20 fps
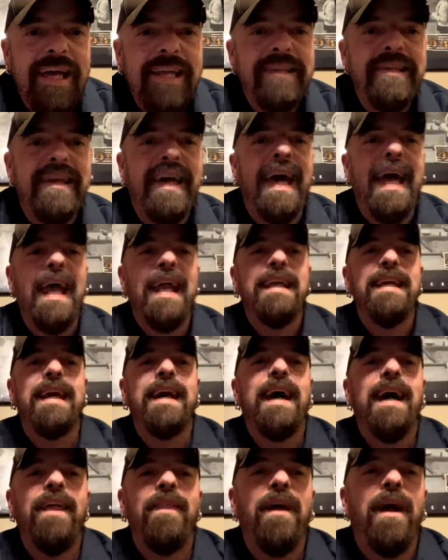
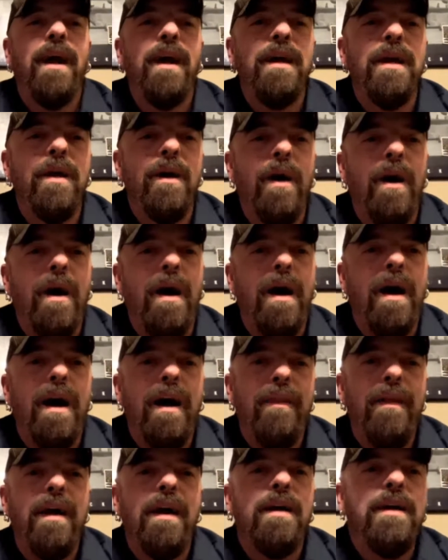Tanya, there you are.
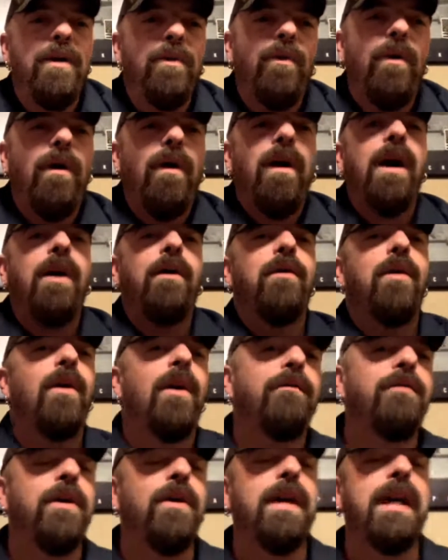There you are. I don't know
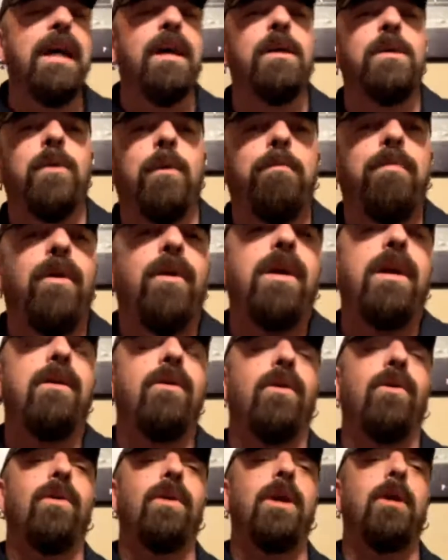if your ears were burning
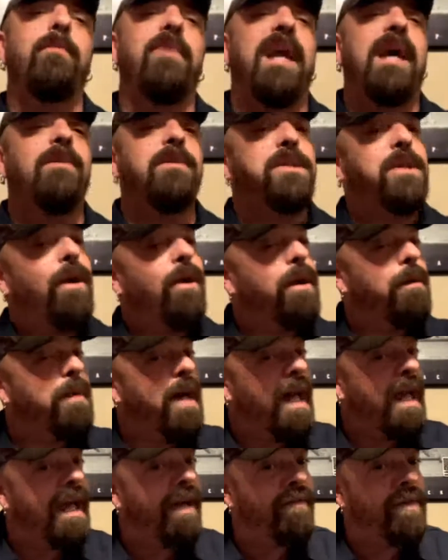earlier, but I was talking
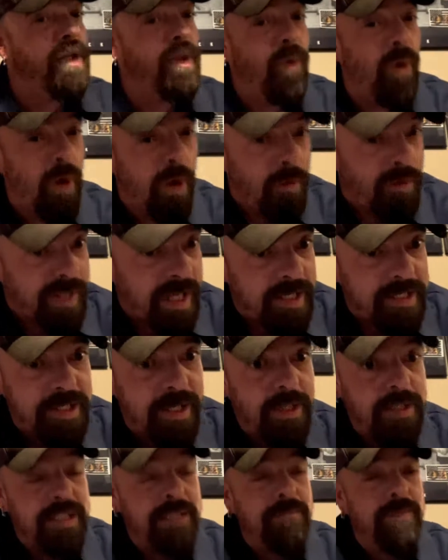about having you on with that
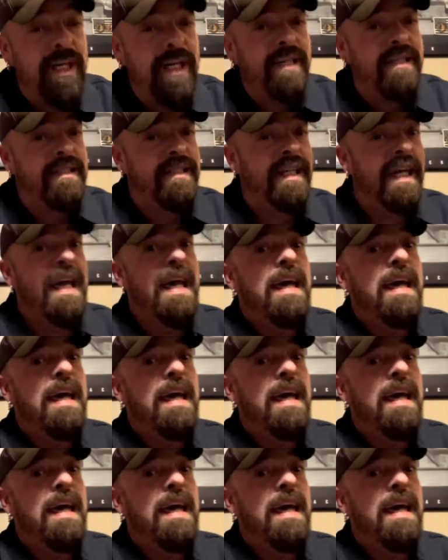saucy minx.